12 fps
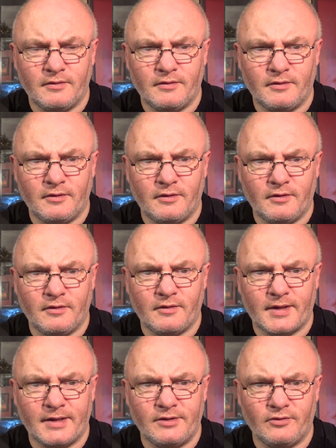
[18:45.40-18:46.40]
Oh,
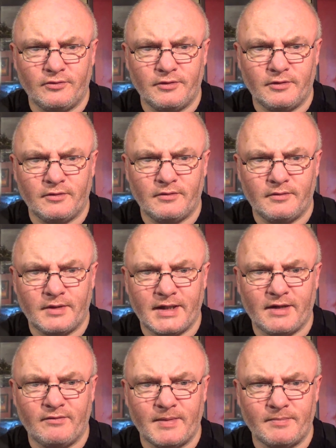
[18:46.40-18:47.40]
I don't know. I
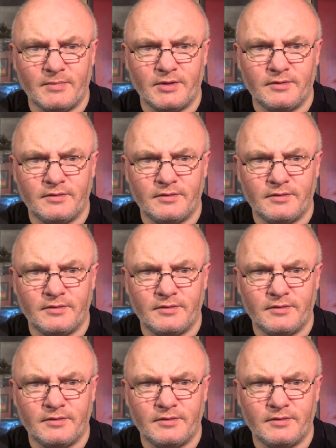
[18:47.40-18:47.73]
can't remember.